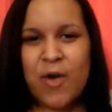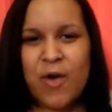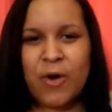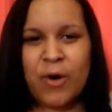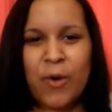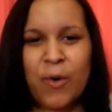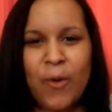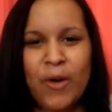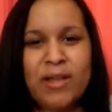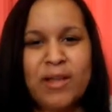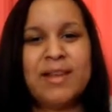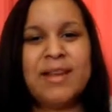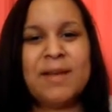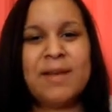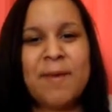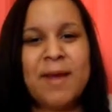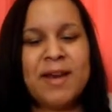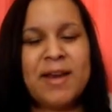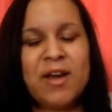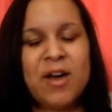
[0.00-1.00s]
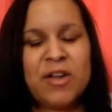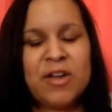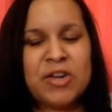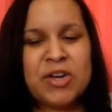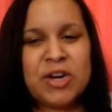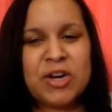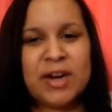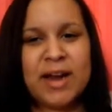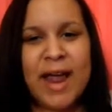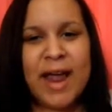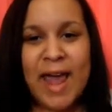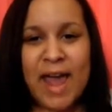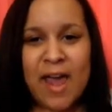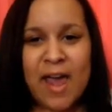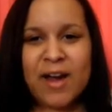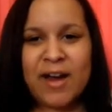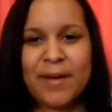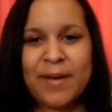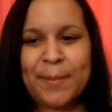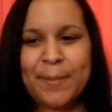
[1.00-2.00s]
or oily depending on your
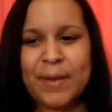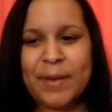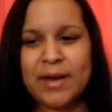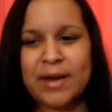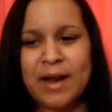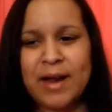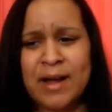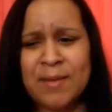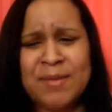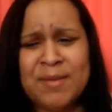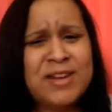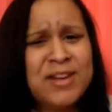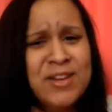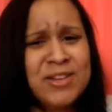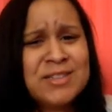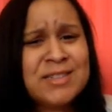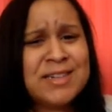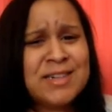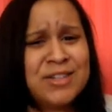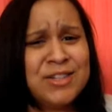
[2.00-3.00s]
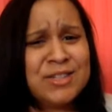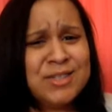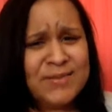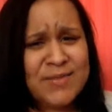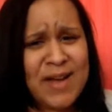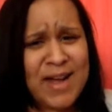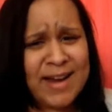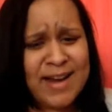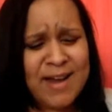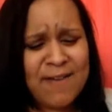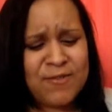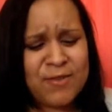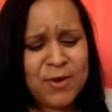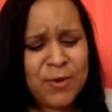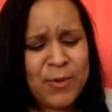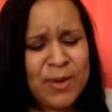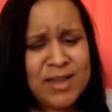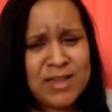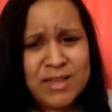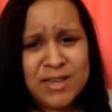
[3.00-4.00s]
hair, but it usually looks fine after a week.